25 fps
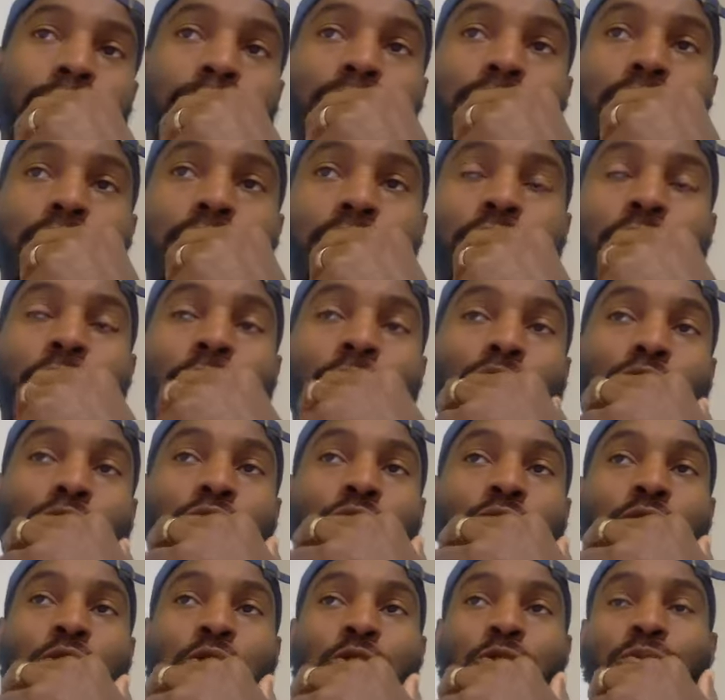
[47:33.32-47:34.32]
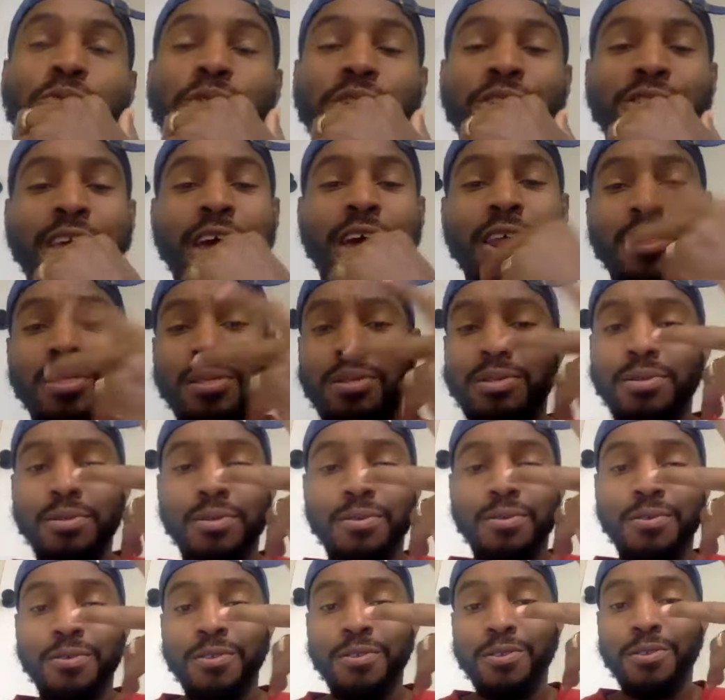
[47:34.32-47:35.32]
It hurts a little bit that it's
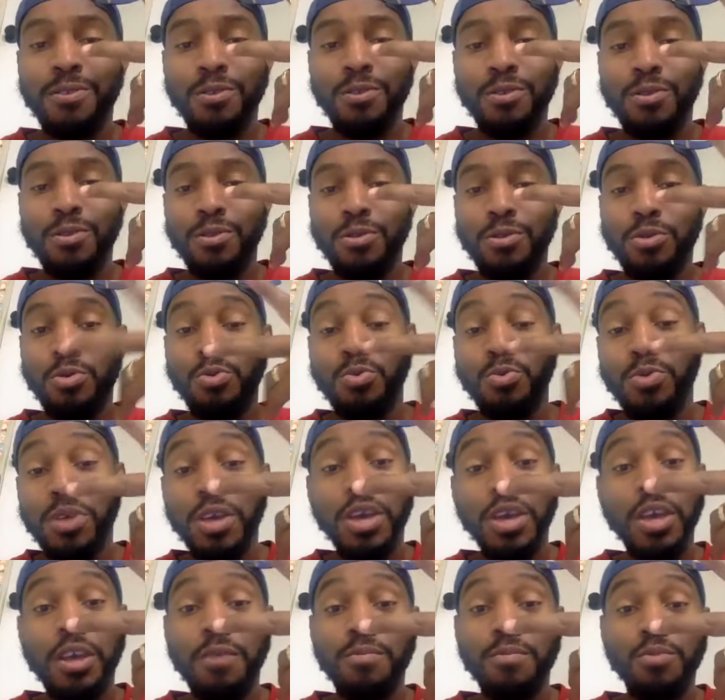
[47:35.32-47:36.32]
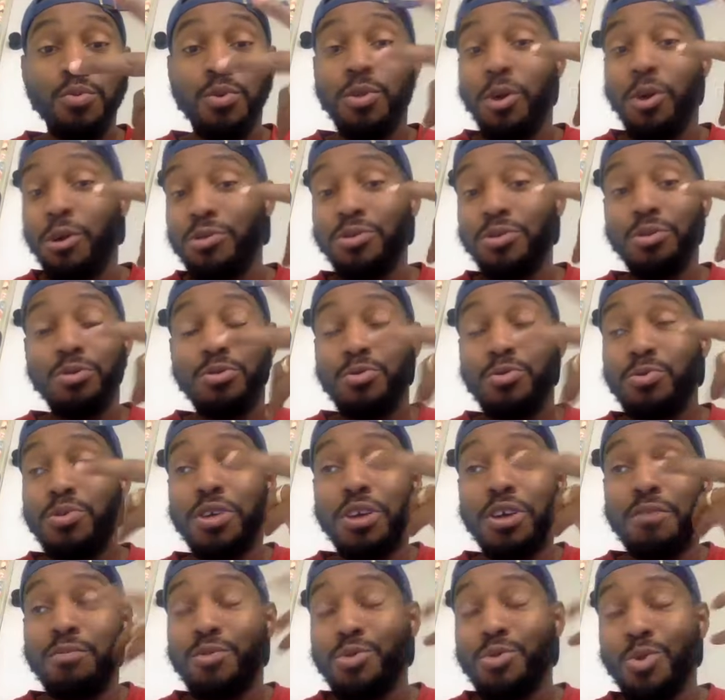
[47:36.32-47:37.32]
2 teams. We lost to 2
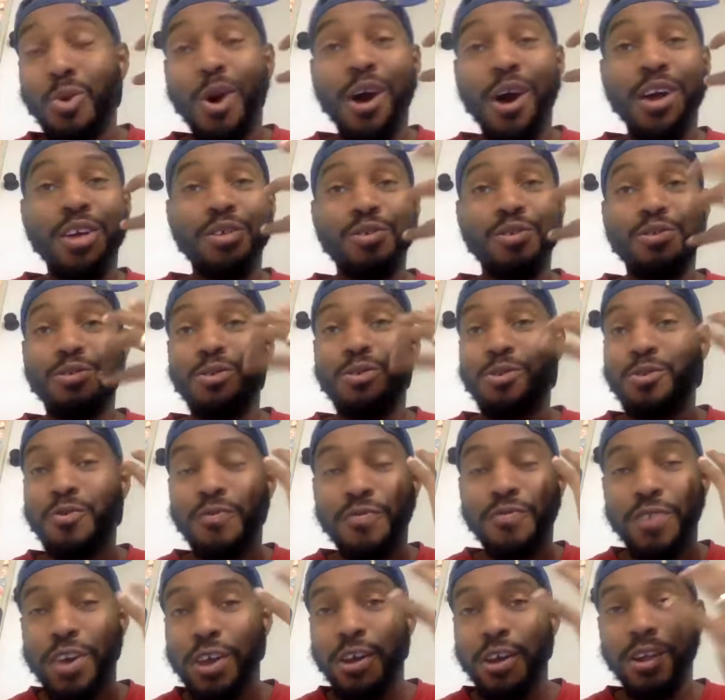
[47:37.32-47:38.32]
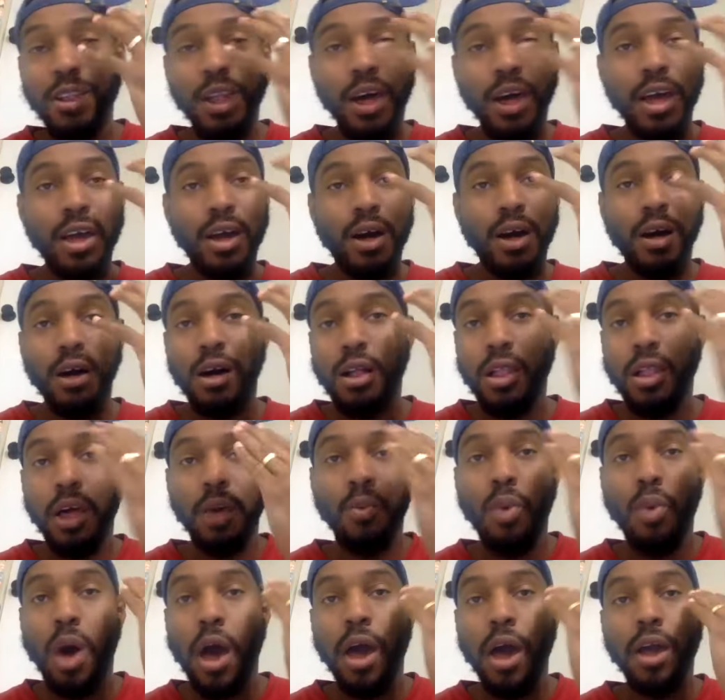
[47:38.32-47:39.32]
teams twice, so you figure like, oh, like
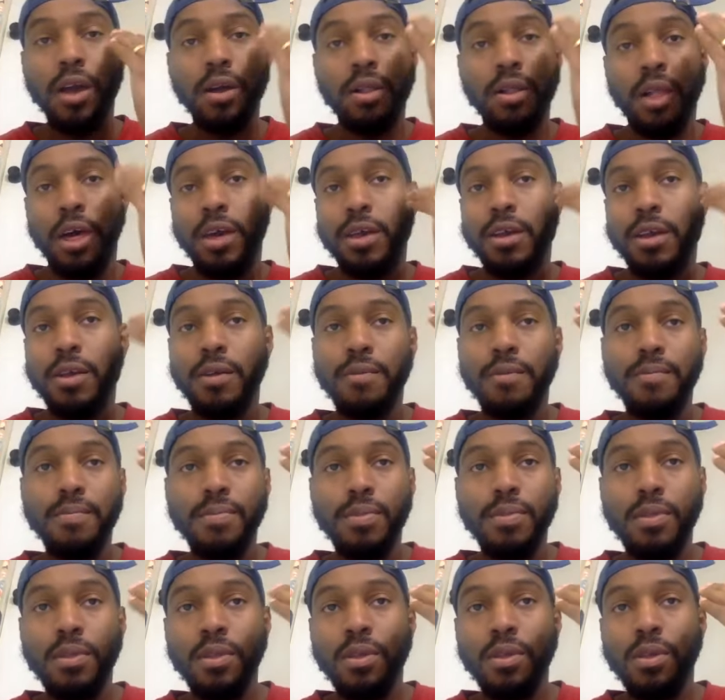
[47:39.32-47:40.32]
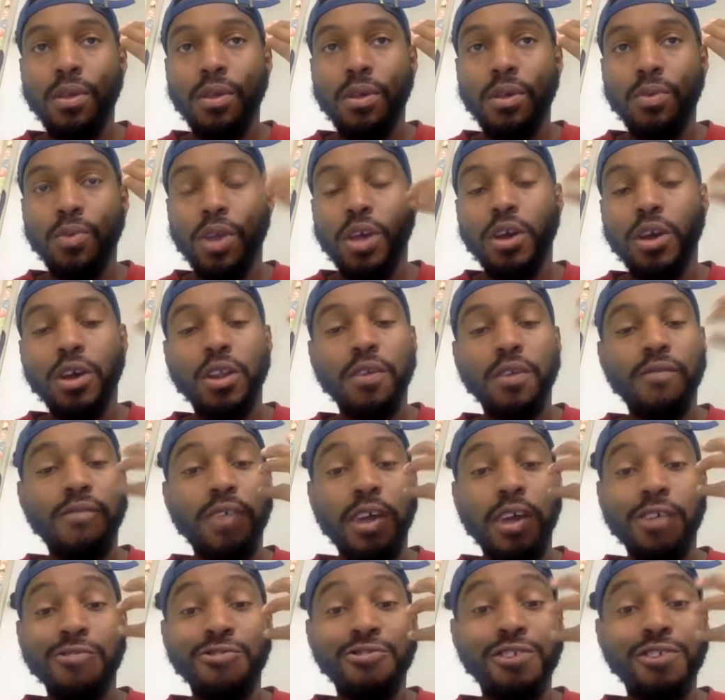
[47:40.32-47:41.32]
why, like we couldn't
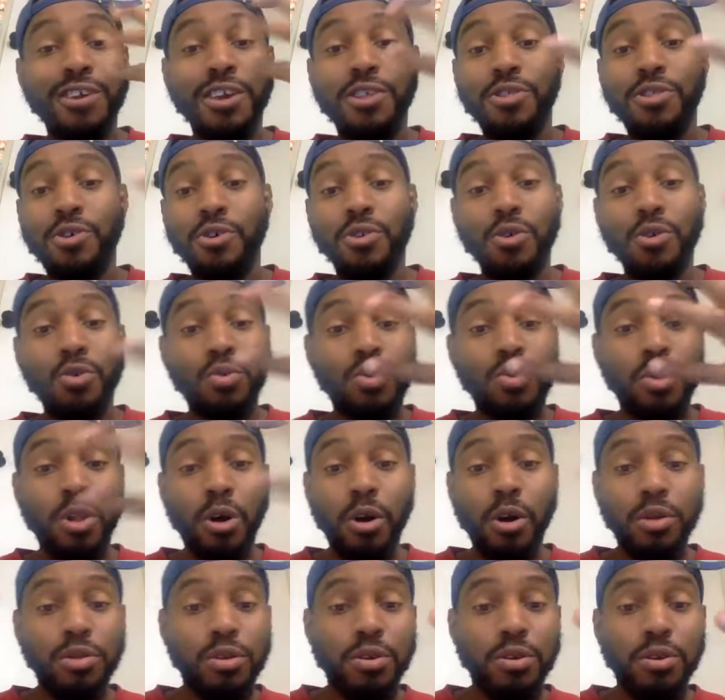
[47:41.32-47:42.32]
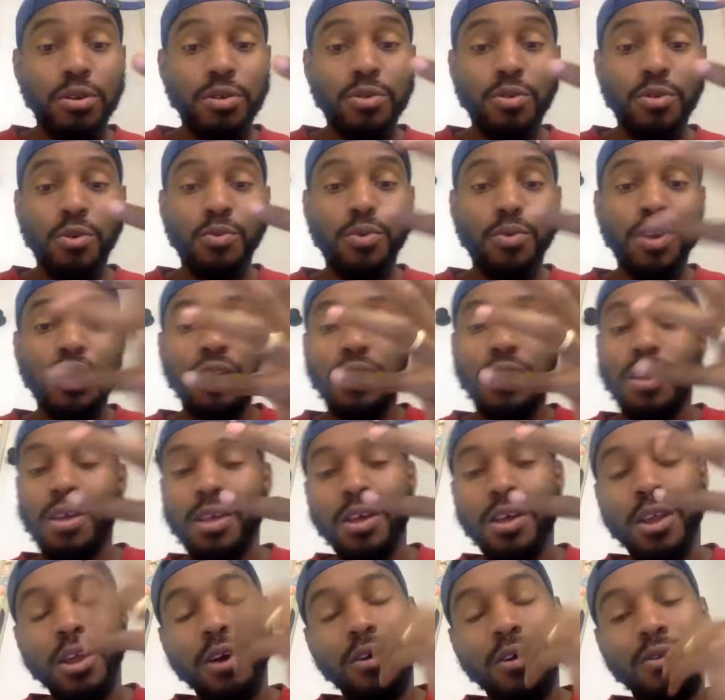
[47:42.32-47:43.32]
avenge either of those losses, or we couldn't,
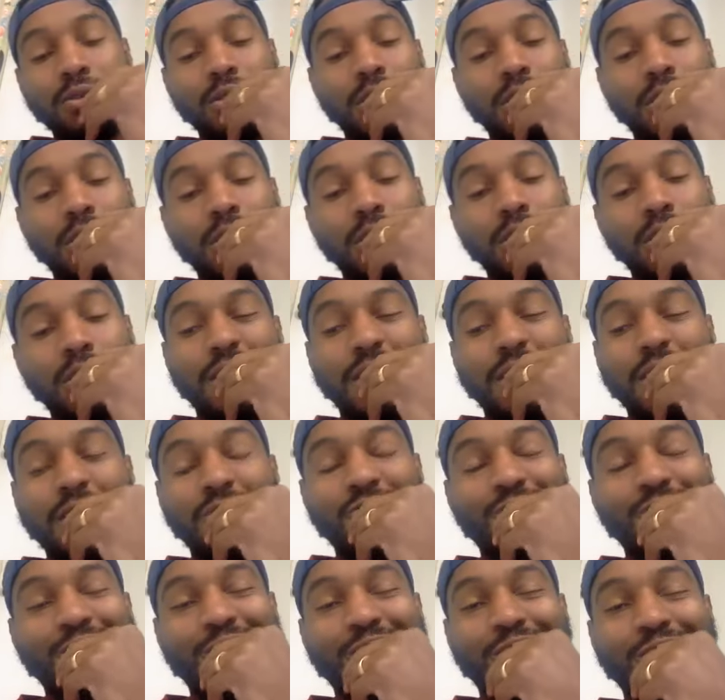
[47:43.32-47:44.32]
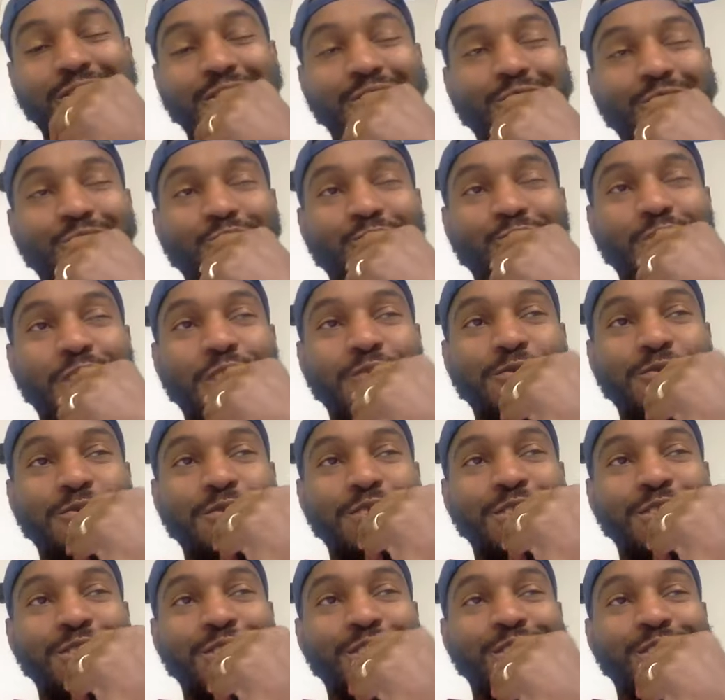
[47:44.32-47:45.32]
So yeah, it's rough.
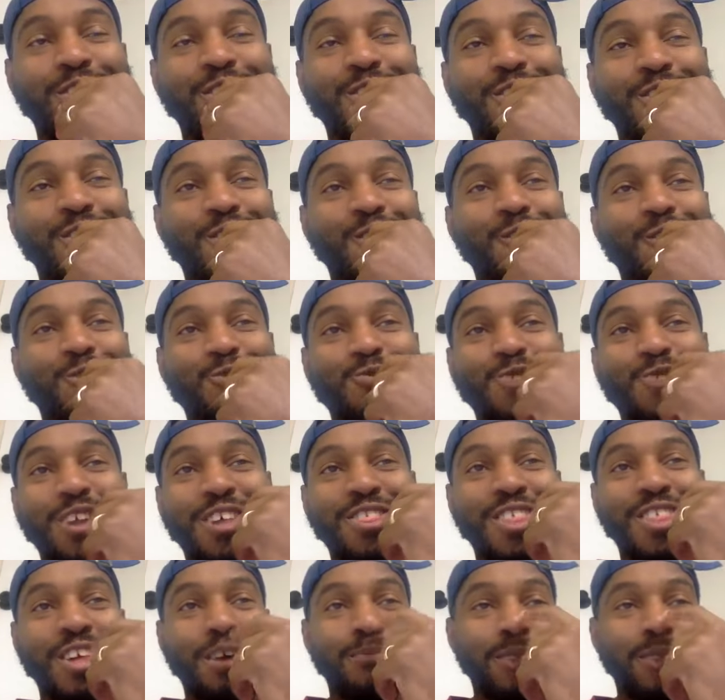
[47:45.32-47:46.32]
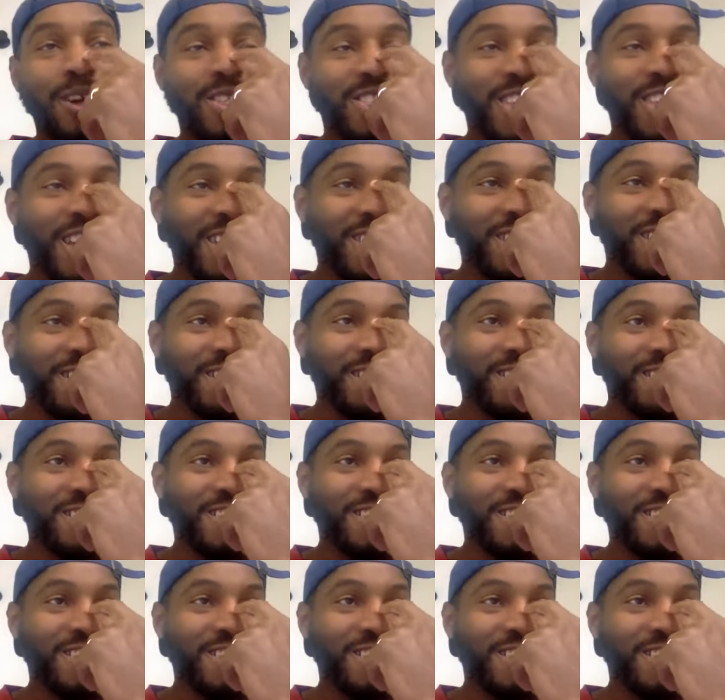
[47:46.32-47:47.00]
It hurts when I think about that year.